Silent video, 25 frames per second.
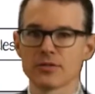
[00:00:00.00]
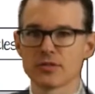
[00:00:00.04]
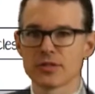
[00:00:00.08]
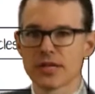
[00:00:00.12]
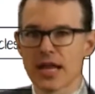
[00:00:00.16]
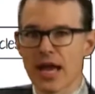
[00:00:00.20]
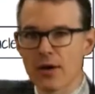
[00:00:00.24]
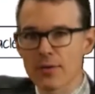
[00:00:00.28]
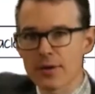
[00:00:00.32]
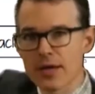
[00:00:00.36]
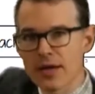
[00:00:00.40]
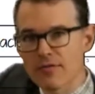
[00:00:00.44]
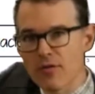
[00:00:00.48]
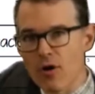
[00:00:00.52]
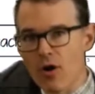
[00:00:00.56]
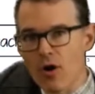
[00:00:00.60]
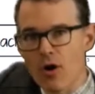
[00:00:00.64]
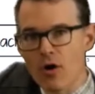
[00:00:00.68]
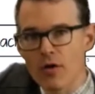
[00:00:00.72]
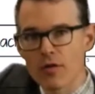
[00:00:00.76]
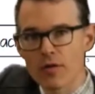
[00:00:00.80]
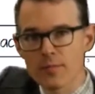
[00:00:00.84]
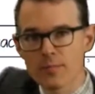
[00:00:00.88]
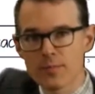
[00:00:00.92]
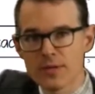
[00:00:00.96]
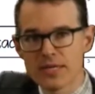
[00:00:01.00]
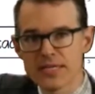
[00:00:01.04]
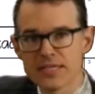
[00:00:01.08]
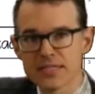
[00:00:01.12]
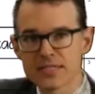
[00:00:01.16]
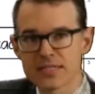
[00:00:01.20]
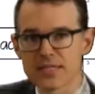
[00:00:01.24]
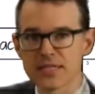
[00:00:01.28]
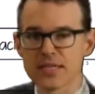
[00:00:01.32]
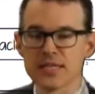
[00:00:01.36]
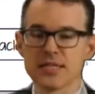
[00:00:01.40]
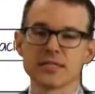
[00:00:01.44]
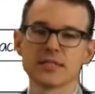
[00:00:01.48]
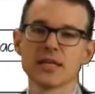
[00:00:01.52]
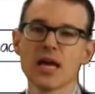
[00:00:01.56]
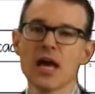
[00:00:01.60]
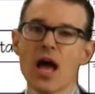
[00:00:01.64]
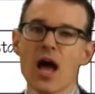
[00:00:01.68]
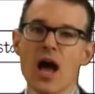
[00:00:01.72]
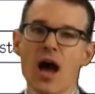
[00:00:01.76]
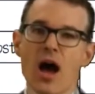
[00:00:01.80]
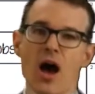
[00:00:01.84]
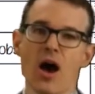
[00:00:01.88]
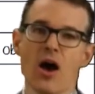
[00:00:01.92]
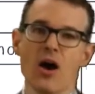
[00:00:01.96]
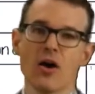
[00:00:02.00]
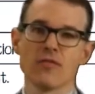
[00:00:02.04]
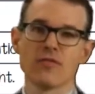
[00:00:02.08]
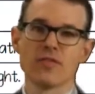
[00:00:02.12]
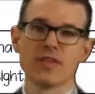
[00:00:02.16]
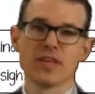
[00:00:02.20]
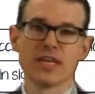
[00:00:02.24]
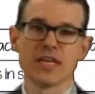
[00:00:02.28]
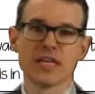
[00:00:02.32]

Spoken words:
So now we have all the pieces of